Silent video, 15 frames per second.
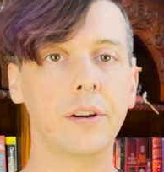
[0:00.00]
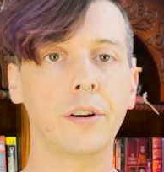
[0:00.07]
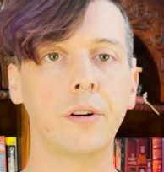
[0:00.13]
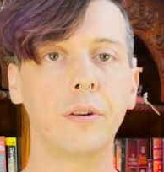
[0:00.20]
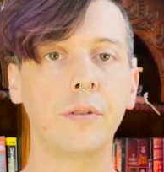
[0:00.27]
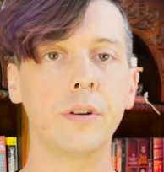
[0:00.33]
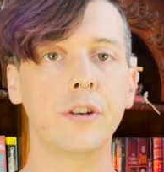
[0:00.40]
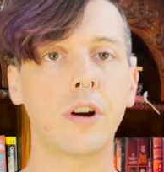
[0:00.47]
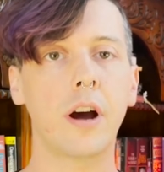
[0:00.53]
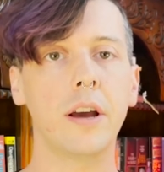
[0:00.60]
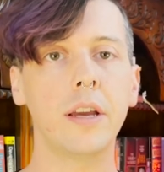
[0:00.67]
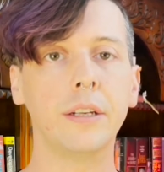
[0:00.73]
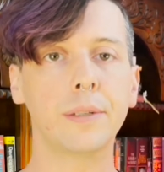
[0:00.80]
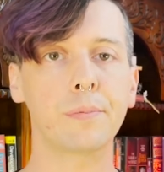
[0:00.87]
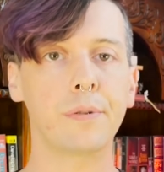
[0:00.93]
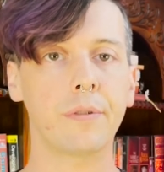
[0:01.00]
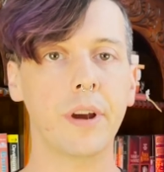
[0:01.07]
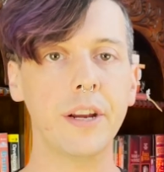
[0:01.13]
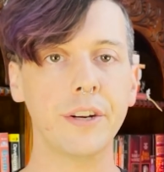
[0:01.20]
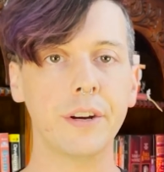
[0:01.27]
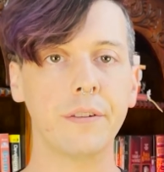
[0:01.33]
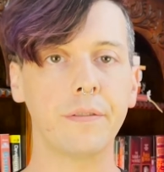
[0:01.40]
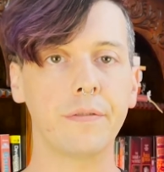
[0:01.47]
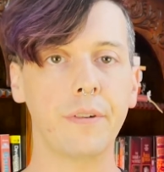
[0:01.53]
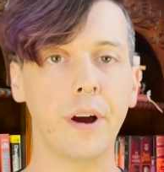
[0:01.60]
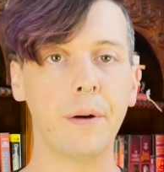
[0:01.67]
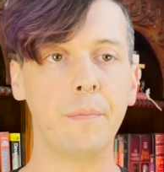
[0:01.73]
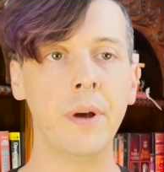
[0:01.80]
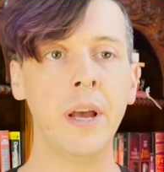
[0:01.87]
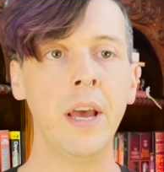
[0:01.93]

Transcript: going to draw inspiration from